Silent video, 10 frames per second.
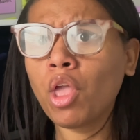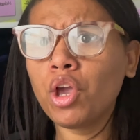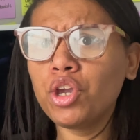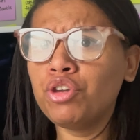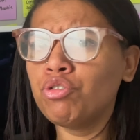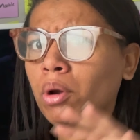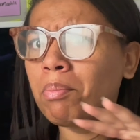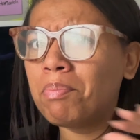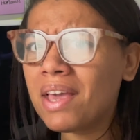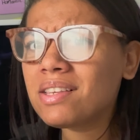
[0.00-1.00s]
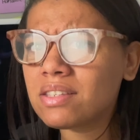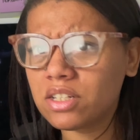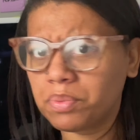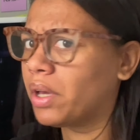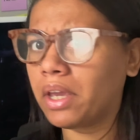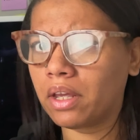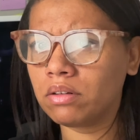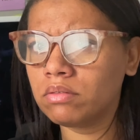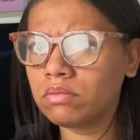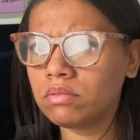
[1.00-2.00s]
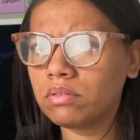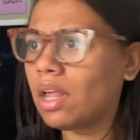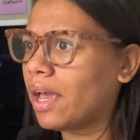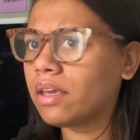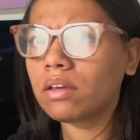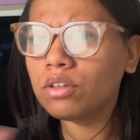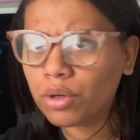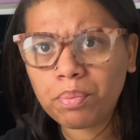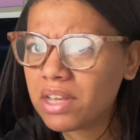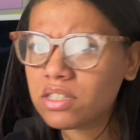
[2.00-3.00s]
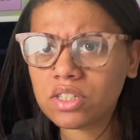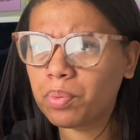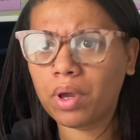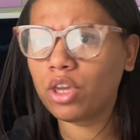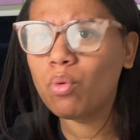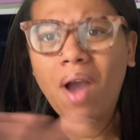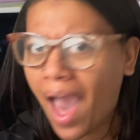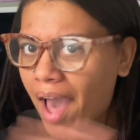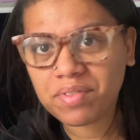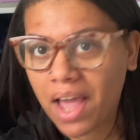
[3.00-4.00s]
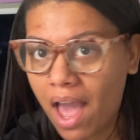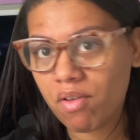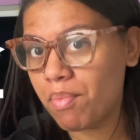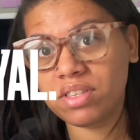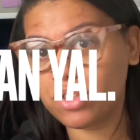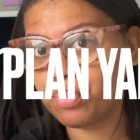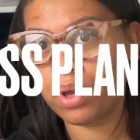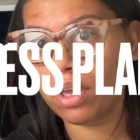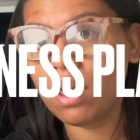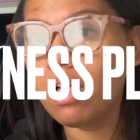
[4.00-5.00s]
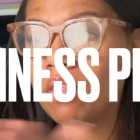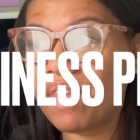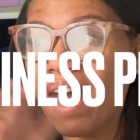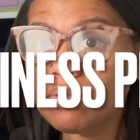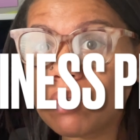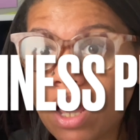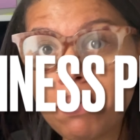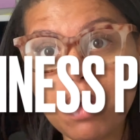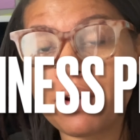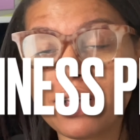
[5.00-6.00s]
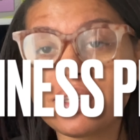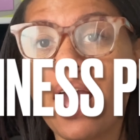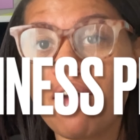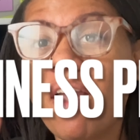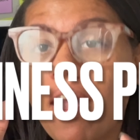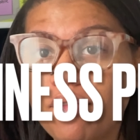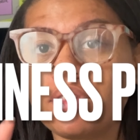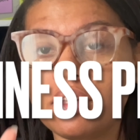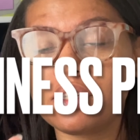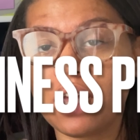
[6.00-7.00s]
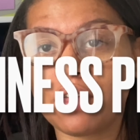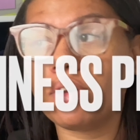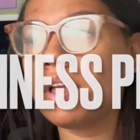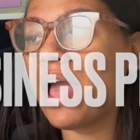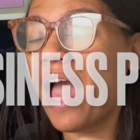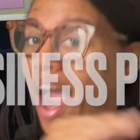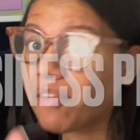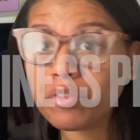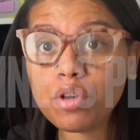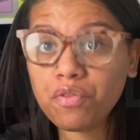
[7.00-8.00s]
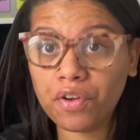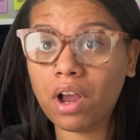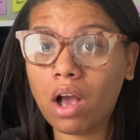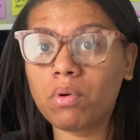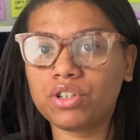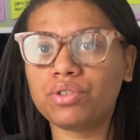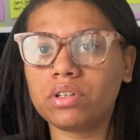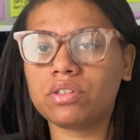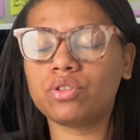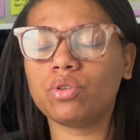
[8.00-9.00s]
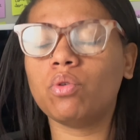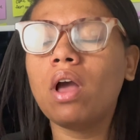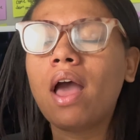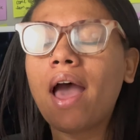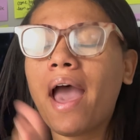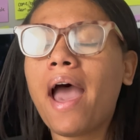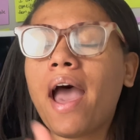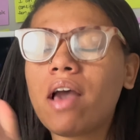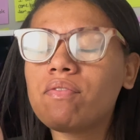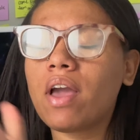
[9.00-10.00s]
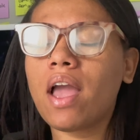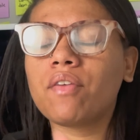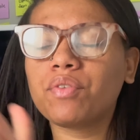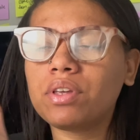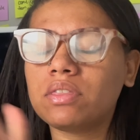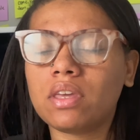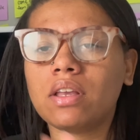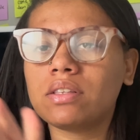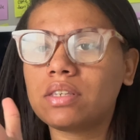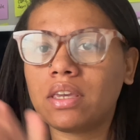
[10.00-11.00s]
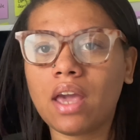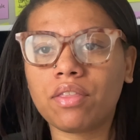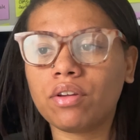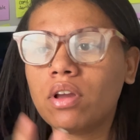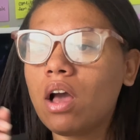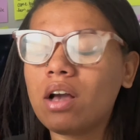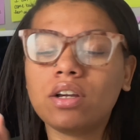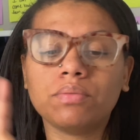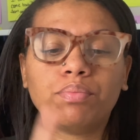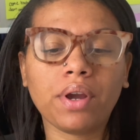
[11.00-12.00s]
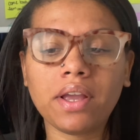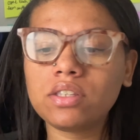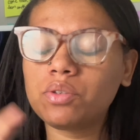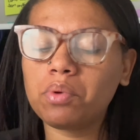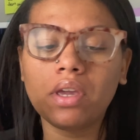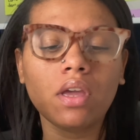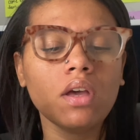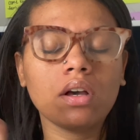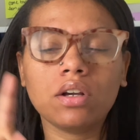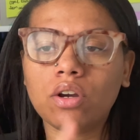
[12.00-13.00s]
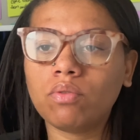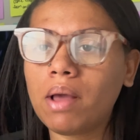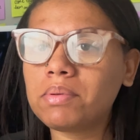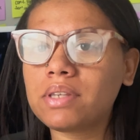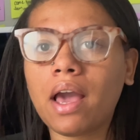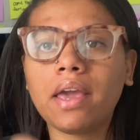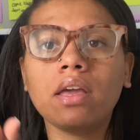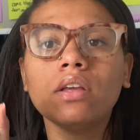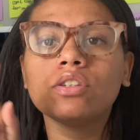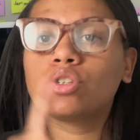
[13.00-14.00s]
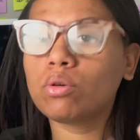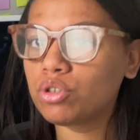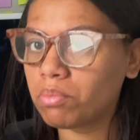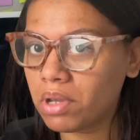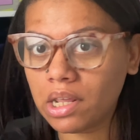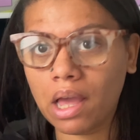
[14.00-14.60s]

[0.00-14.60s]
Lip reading: your business plan. Like, your business plan, you have to have a business plan. That's what I mean when I say have everything together. After you figure out what you need to do, have everything together. A good brand suite, a good website, social media